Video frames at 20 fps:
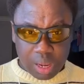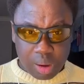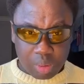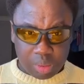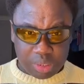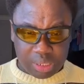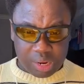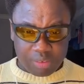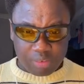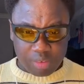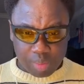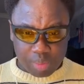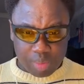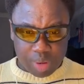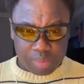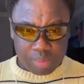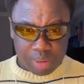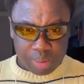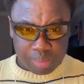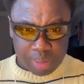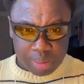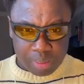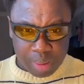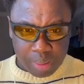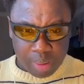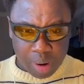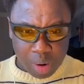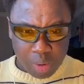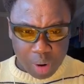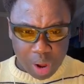wish I have my
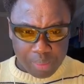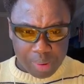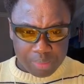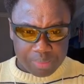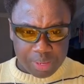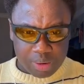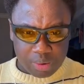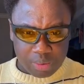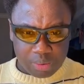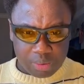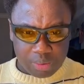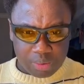mom call baby.